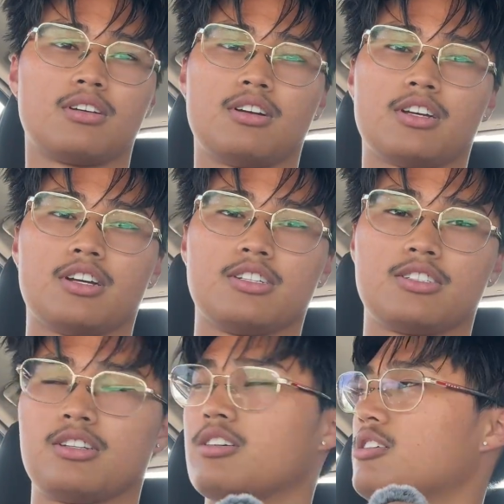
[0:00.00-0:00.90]
All right,
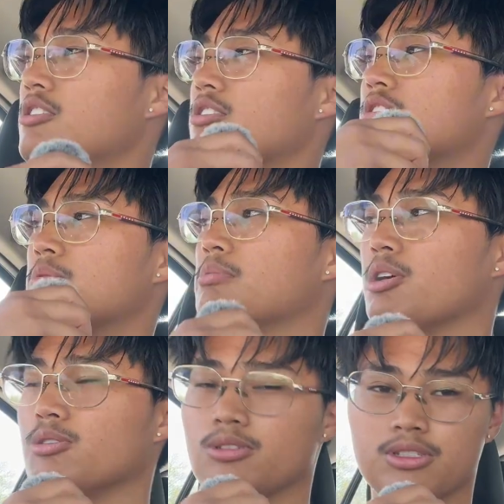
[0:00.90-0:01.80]
guys.
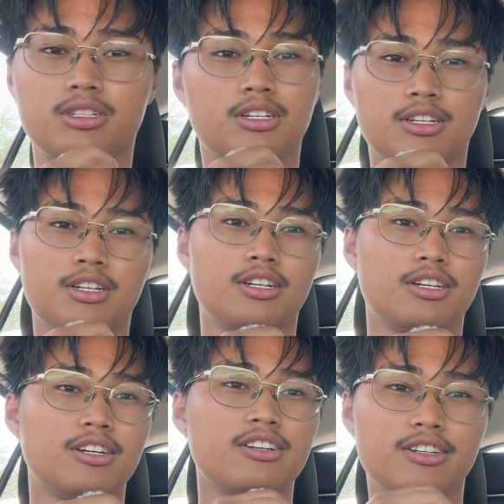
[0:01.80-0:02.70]
Post
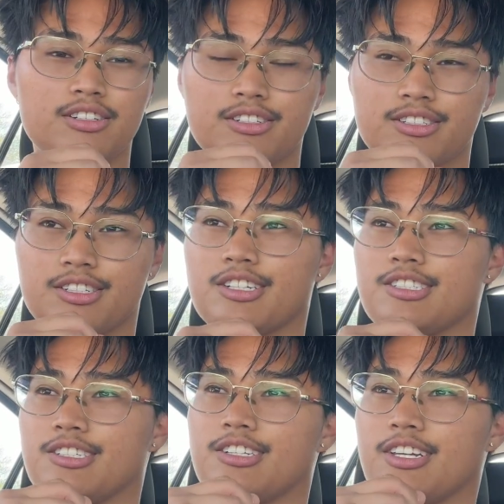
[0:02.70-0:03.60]

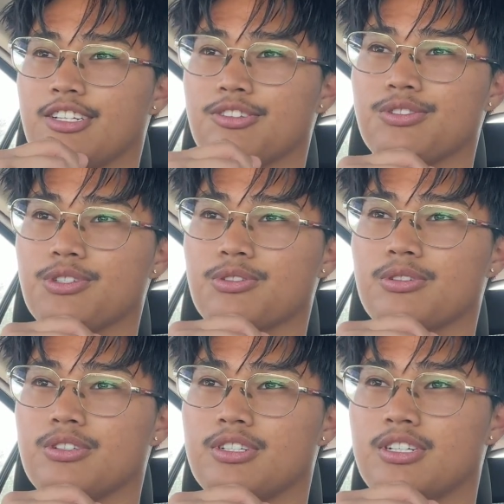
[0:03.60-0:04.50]
session interview.
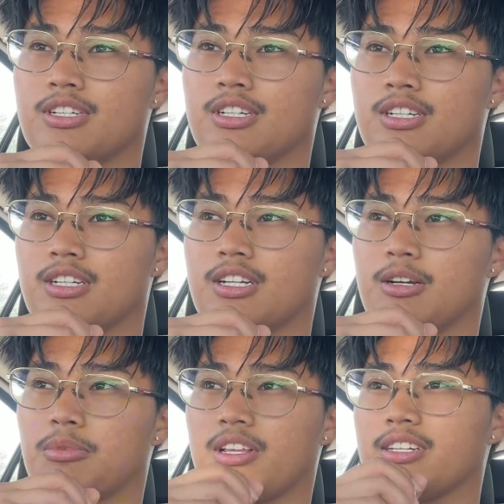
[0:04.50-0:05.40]

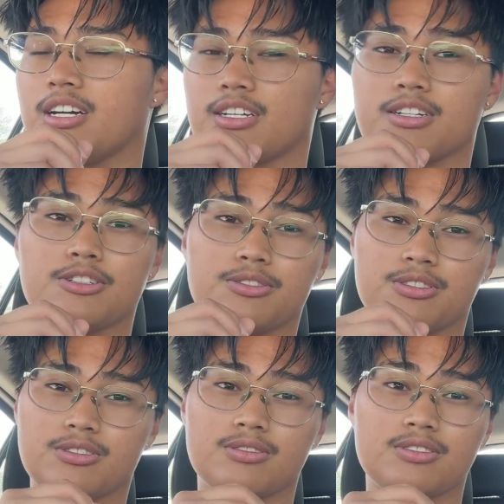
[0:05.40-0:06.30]
Probably not
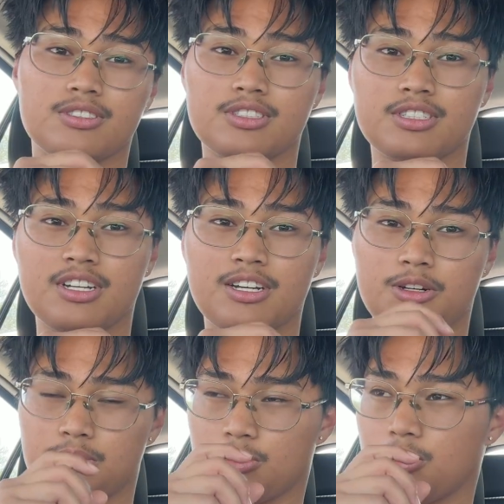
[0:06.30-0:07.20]
going
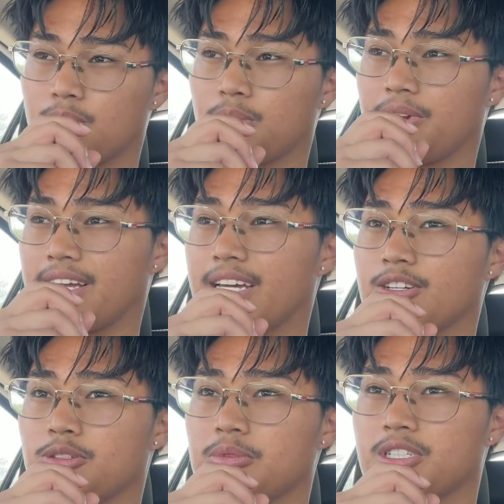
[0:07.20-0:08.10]
record when I get
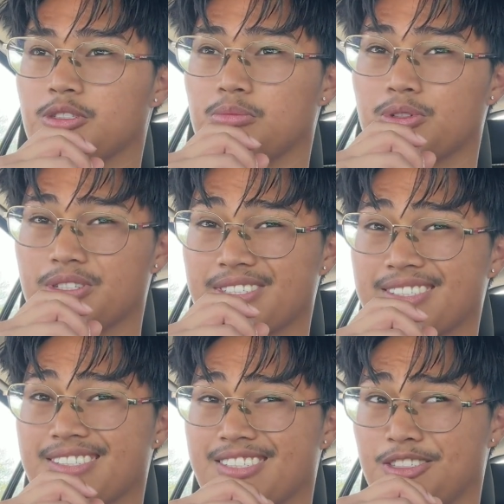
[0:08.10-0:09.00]
home because your
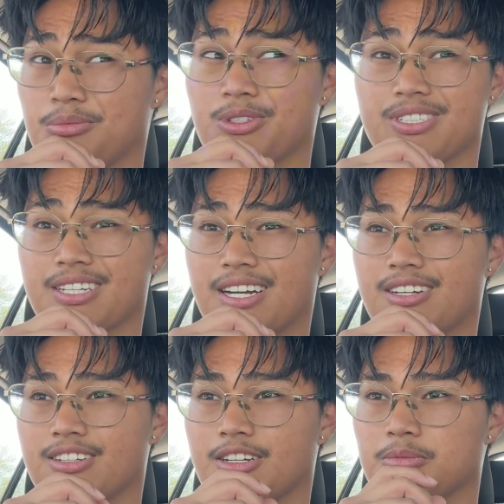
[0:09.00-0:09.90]
boy's
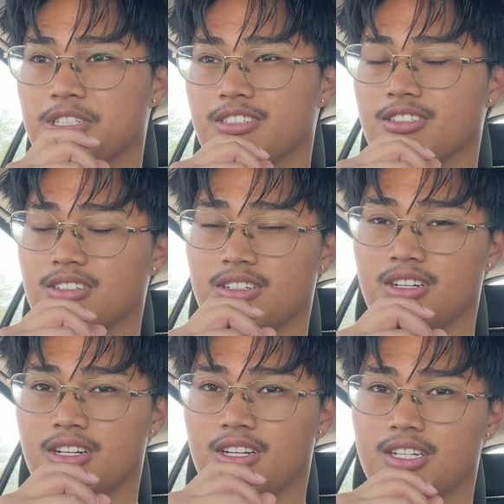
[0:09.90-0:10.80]
tired. I'm gonna
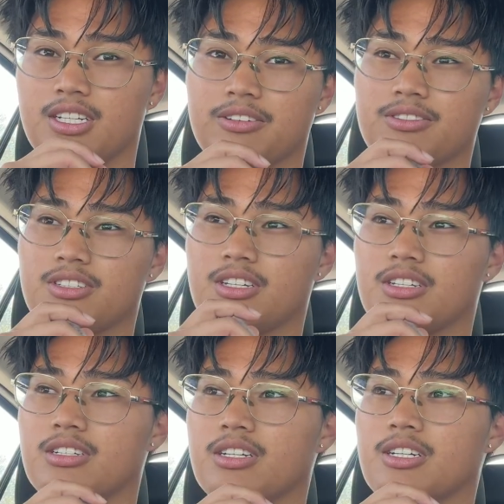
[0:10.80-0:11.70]
definitely hit
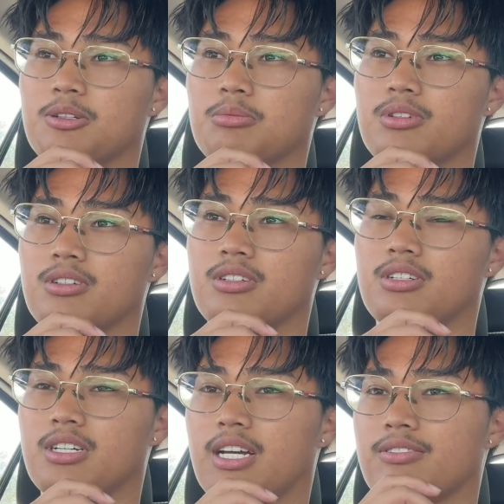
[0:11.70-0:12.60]
a nap
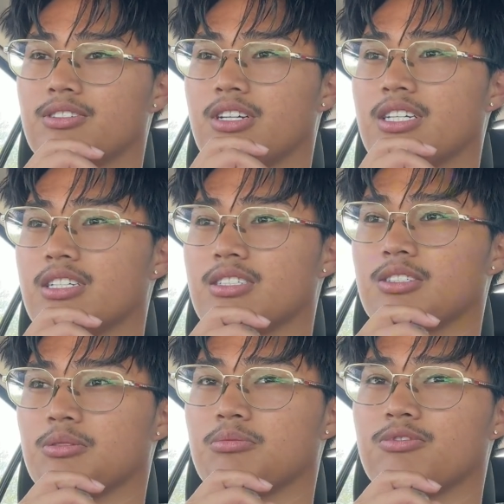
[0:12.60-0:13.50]
after I get
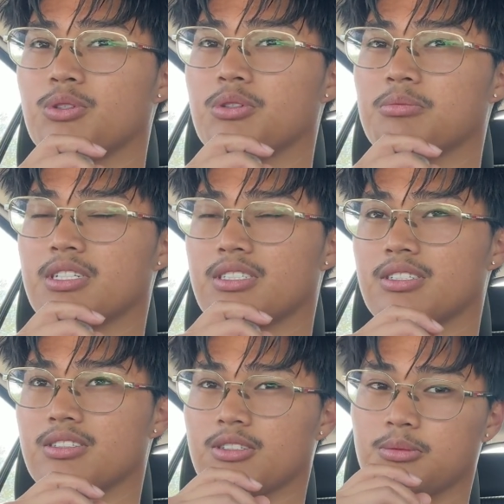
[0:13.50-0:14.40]
some food in my
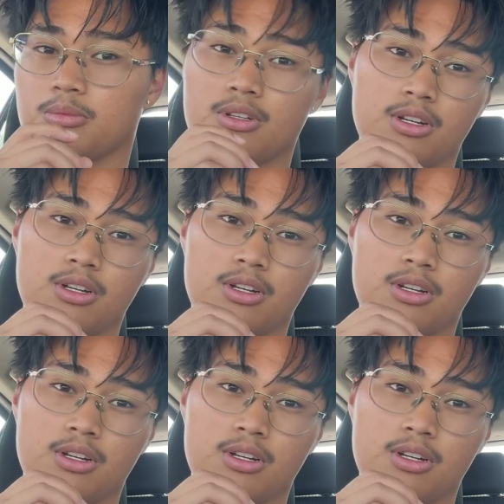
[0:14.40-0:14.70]
system.